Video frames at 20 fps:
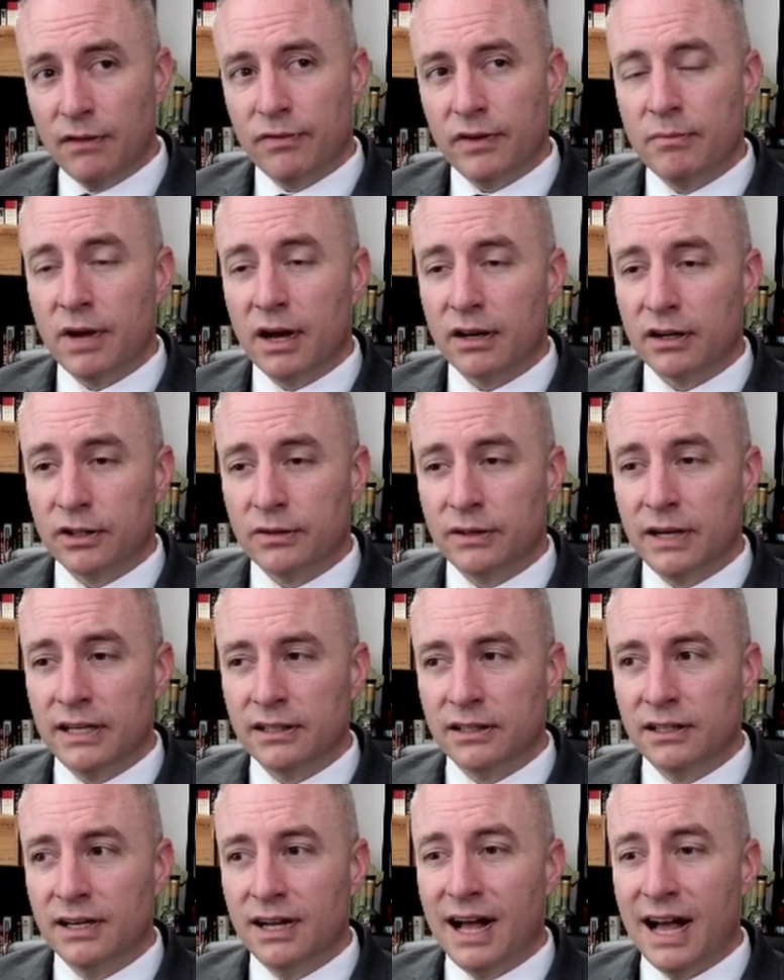am not a
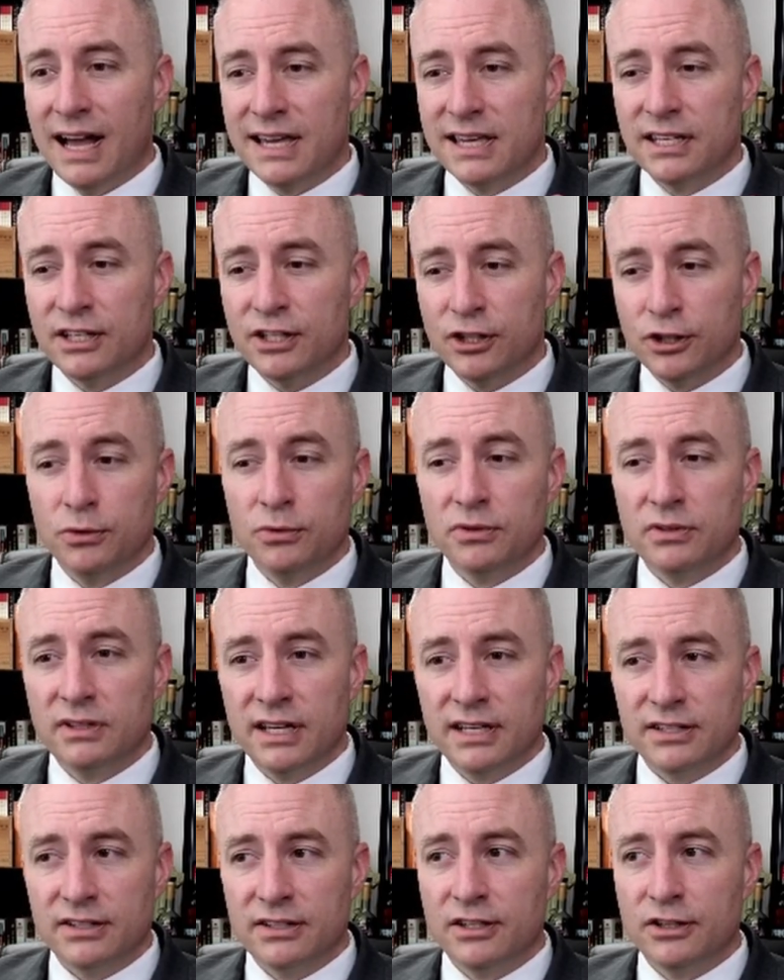creator, I can use
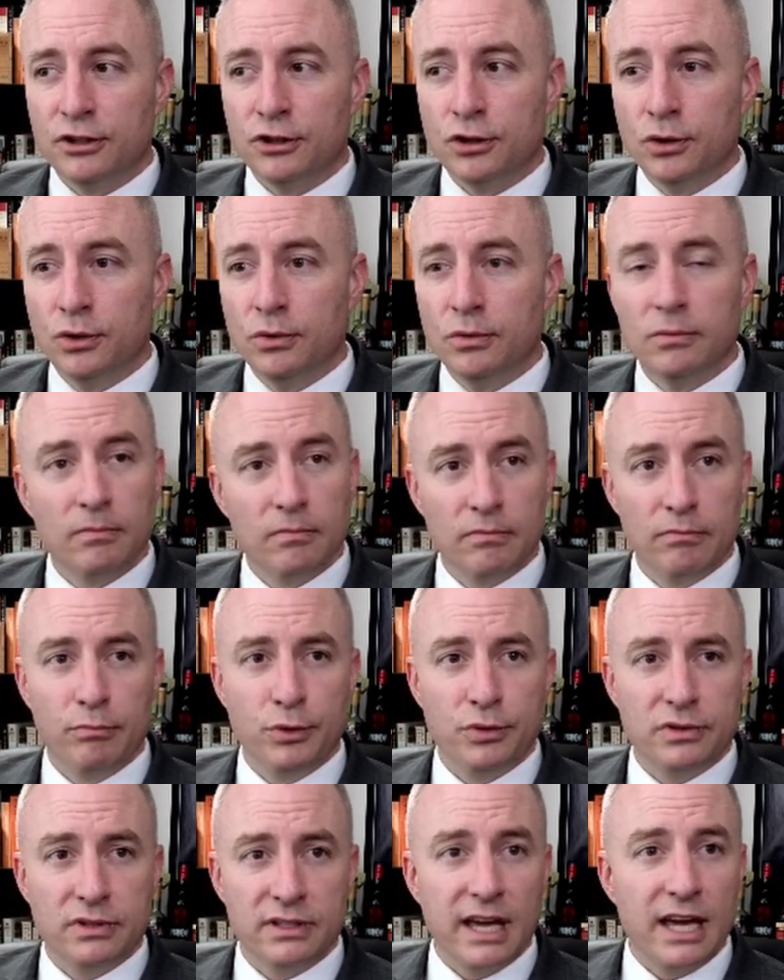this to
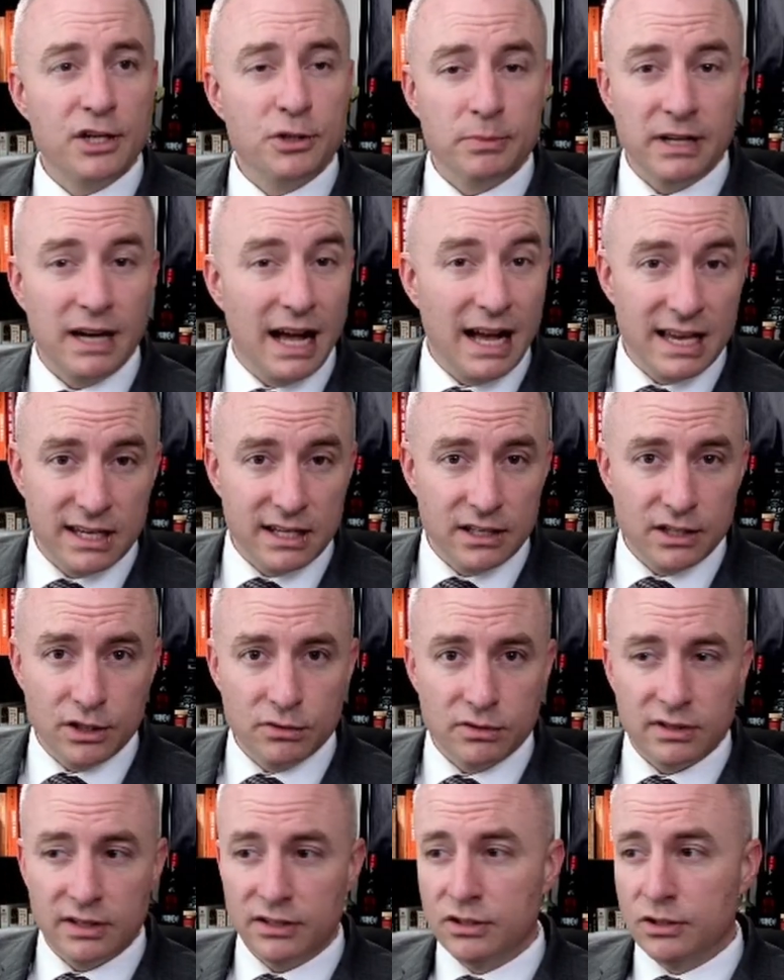boost engagement. I can use
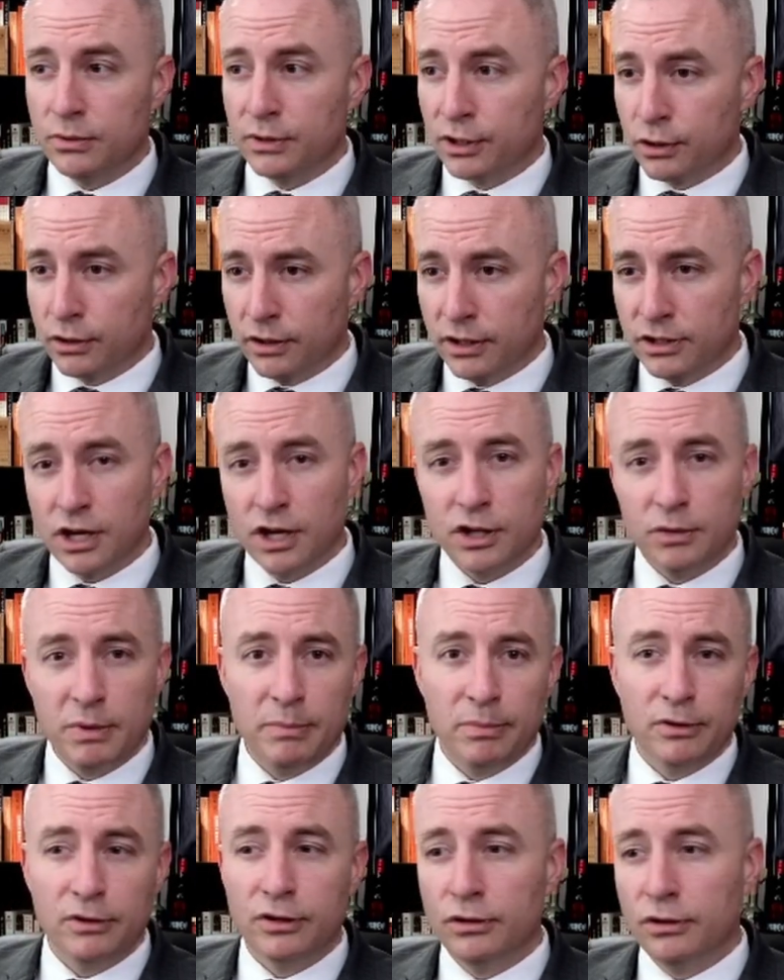this to encourage other
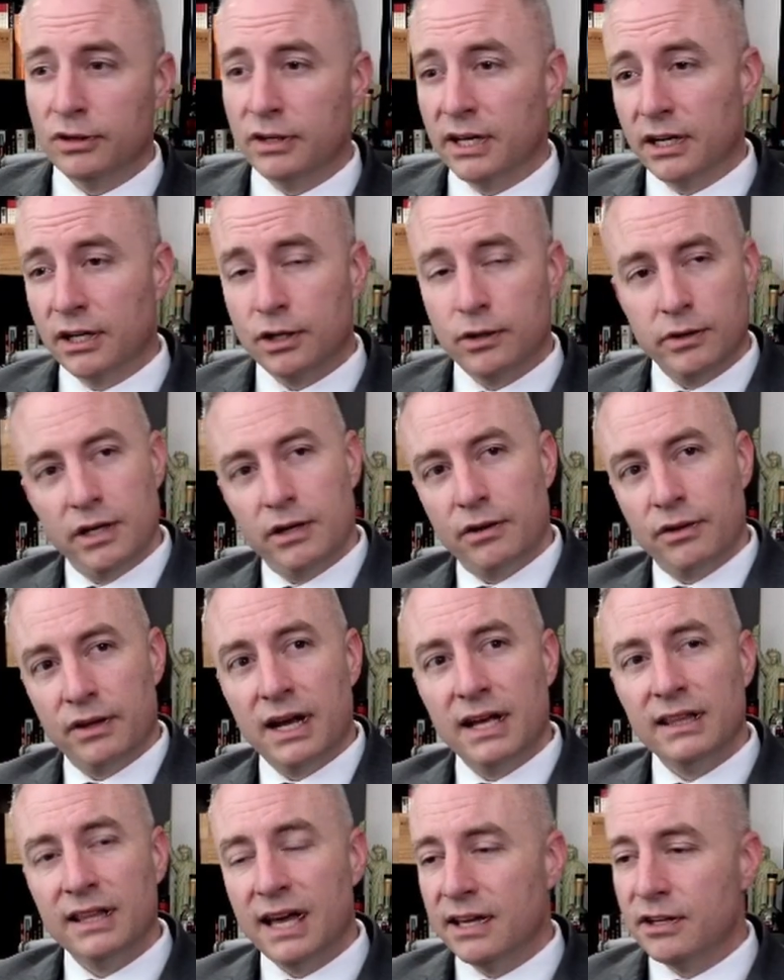people to look at a creator that I
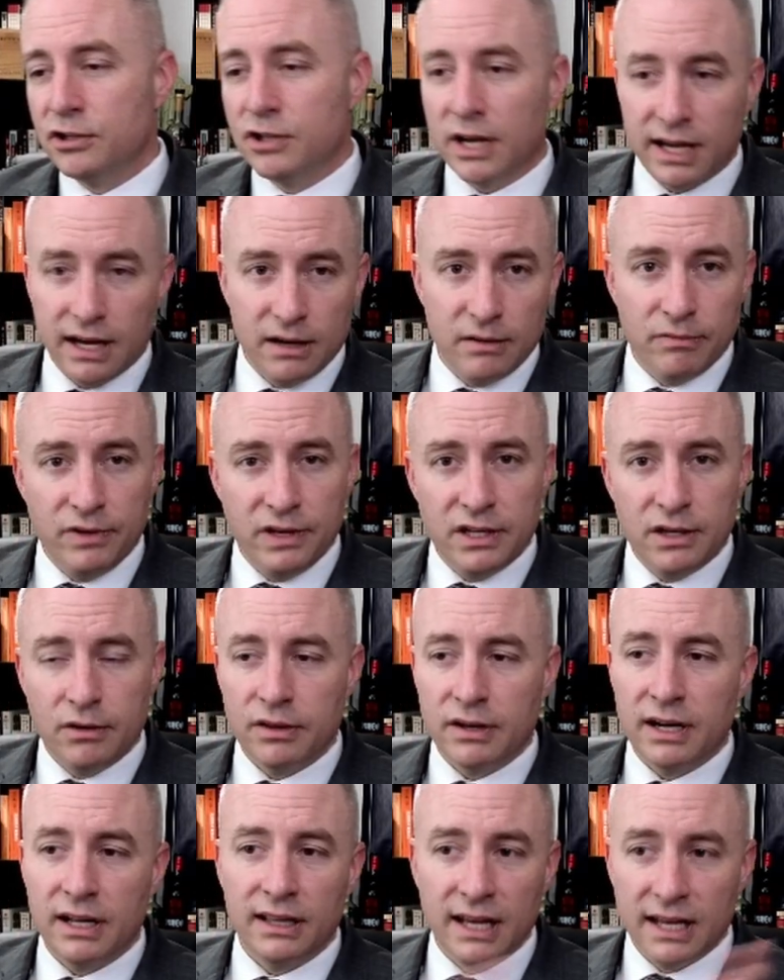like, check out a video
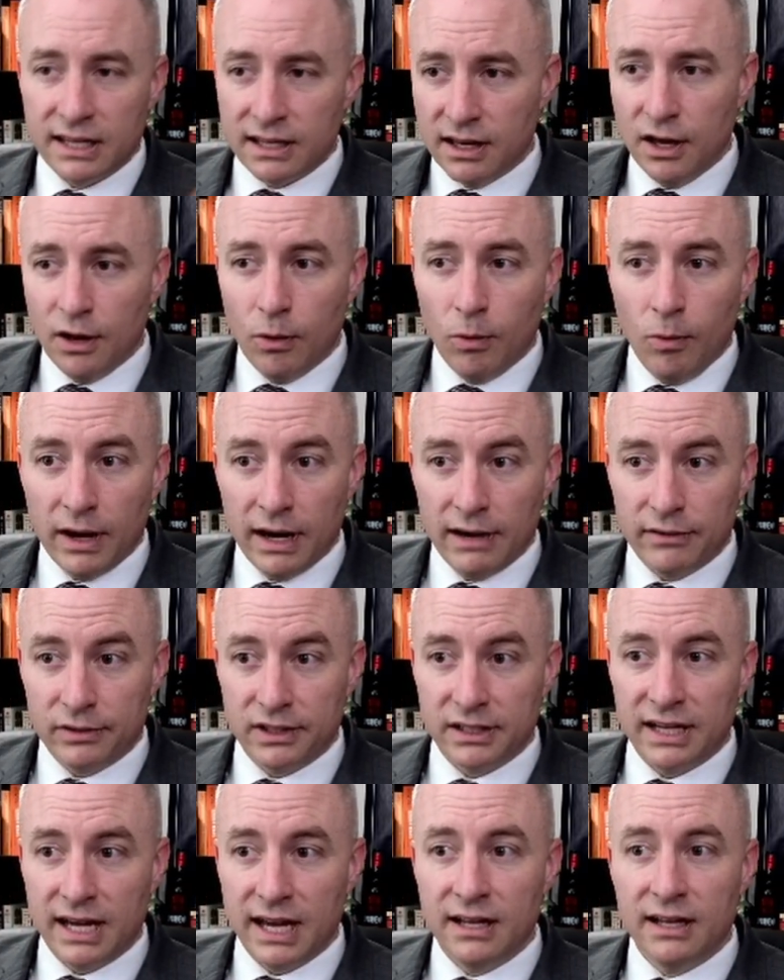that I like, whatever,
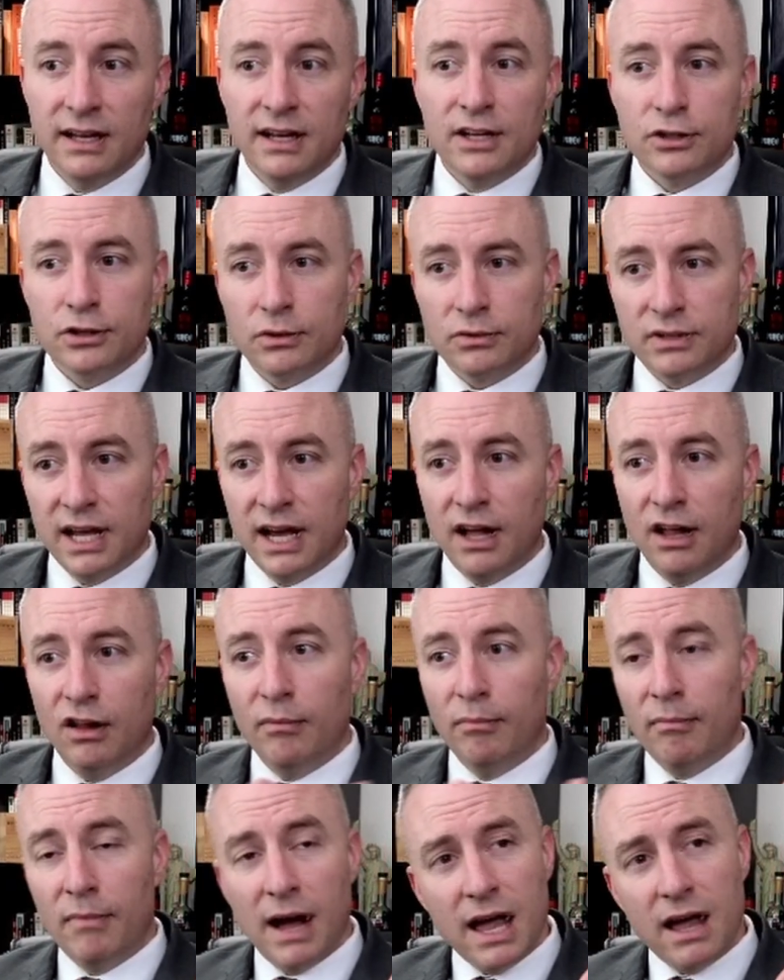okay? So tell
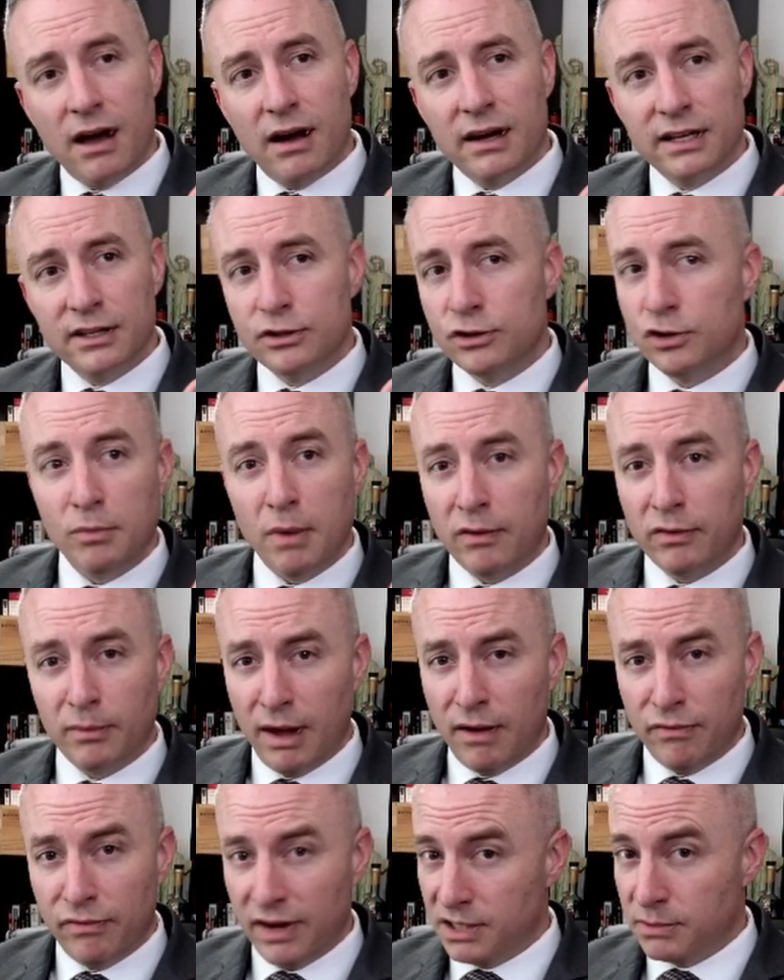my audience, whomever
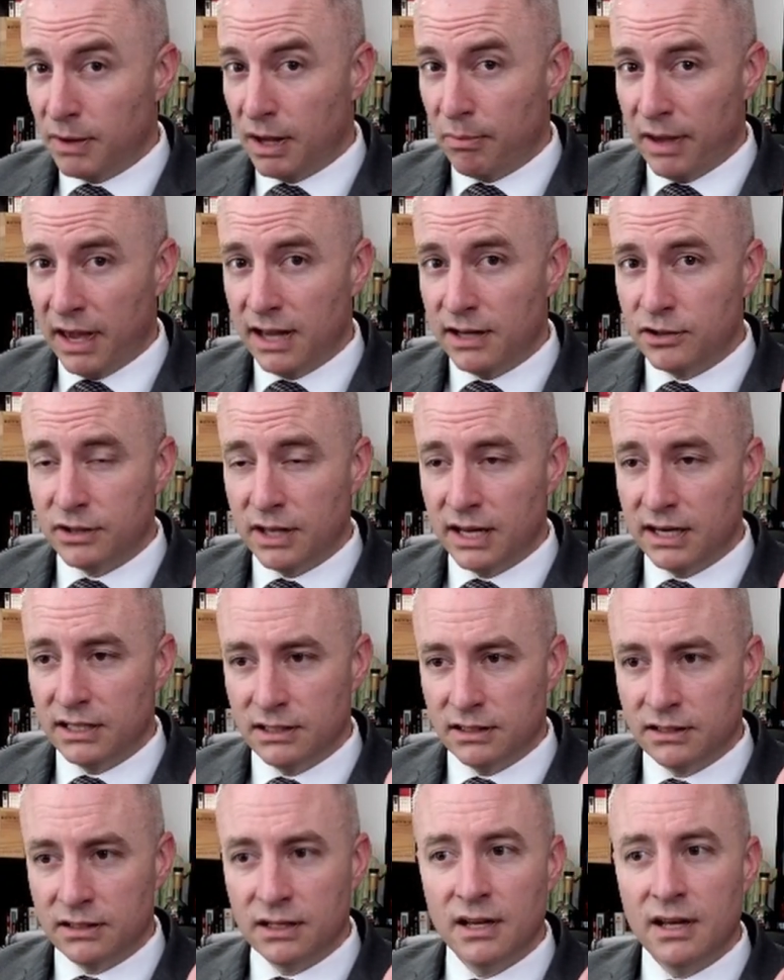might find my page that is,